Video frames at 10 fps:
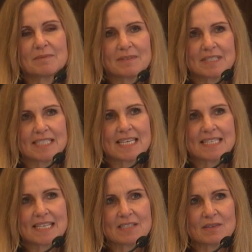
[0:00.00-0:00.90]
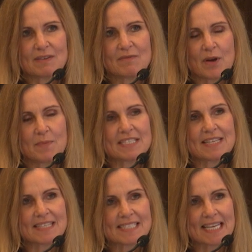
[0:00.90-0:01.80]
diseases of lymphomas
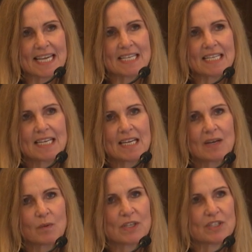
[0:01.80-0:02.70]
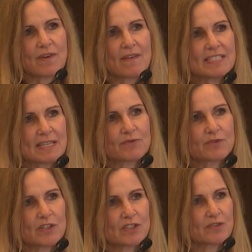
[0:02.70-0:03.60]
in the skin, which are very
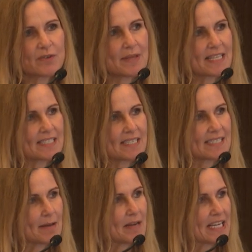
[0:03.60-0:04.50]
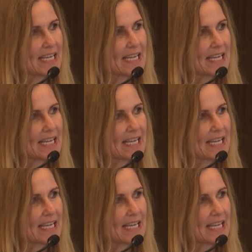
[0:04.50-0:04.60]
different from their systemic